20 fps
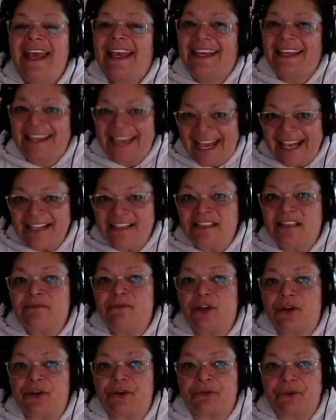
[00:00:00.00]
gained some
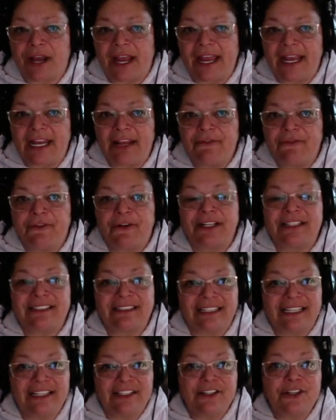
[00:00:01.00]
notoriety for its
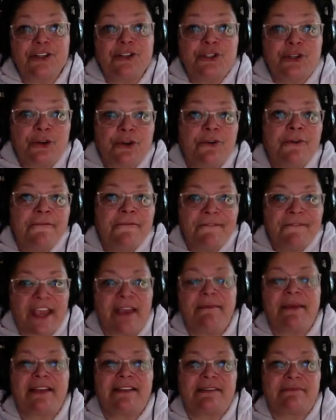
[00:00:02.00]
link to two
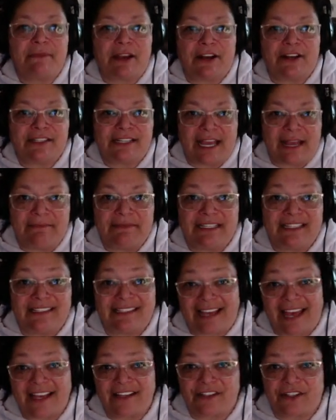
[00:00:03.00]
famous maritime
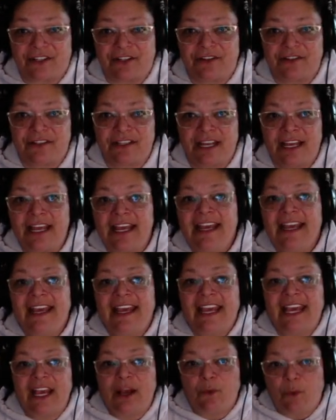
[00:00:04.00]
disasters.
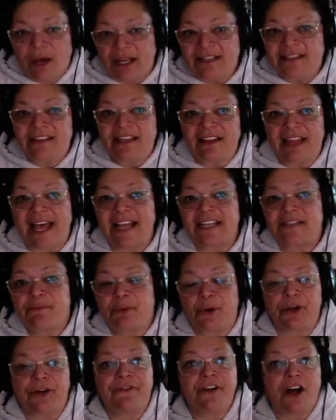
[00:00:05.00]
It was the last
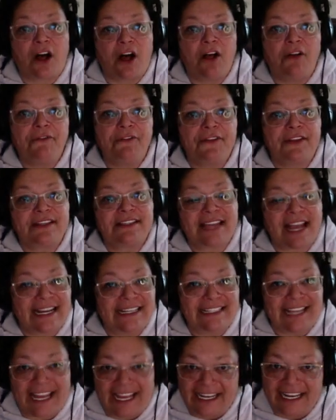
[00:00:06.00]
port of call for the
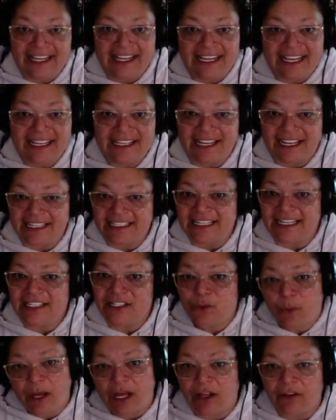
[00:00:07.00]
Titanic in
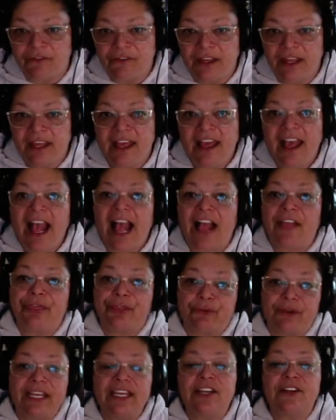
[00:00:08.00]
1912, and
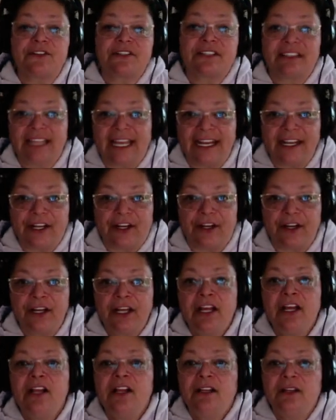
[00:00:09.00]
three years later,
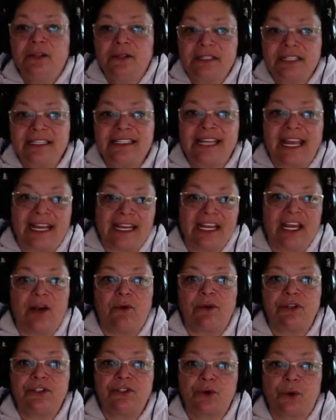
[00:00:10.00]
Lusitania
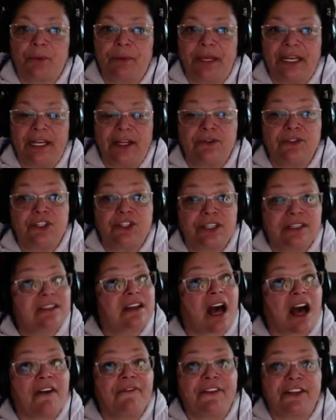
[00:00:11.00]
was torpedoed just
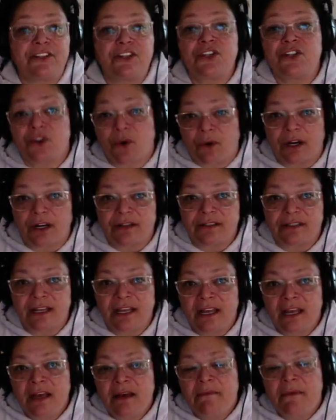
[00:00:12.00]
off its shores.
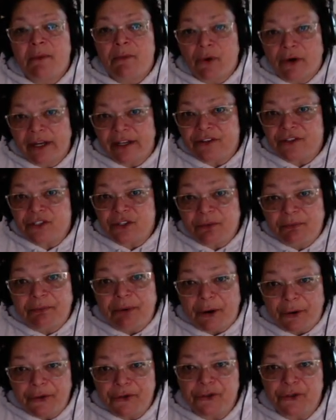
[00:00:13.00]
Memorials to
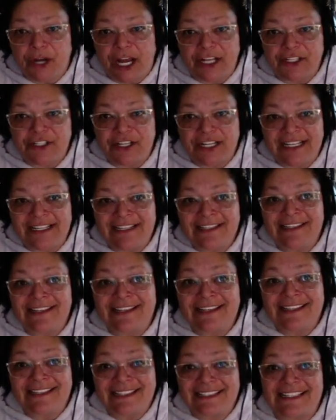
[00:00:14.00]
both tragedies
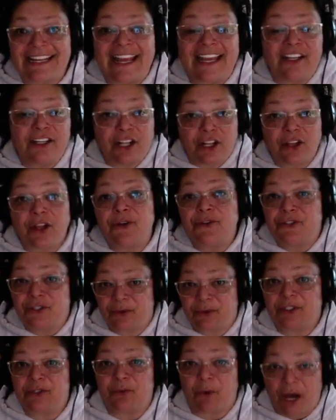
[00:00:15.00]
stand close to
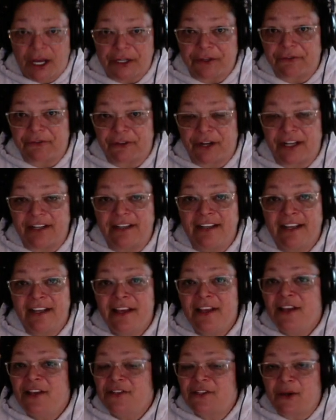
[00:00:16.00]
its waterfront,
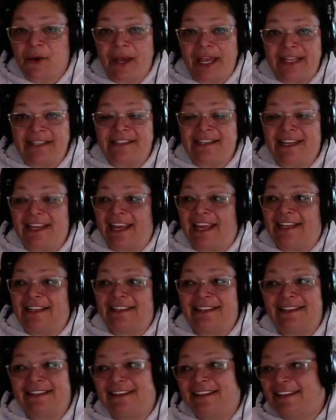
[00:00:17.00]
so it, it
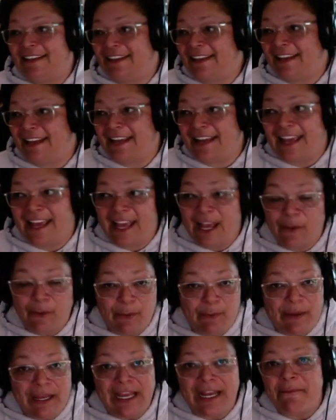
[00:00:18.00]
it would
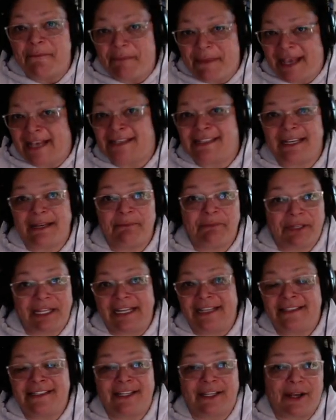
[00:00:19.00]
be an amazing
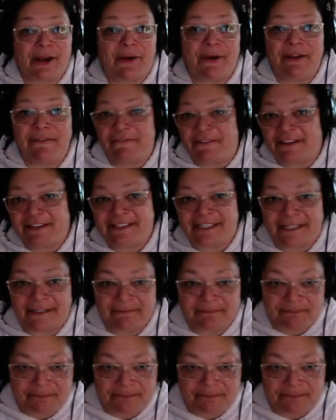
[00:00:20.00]
place to go and visit.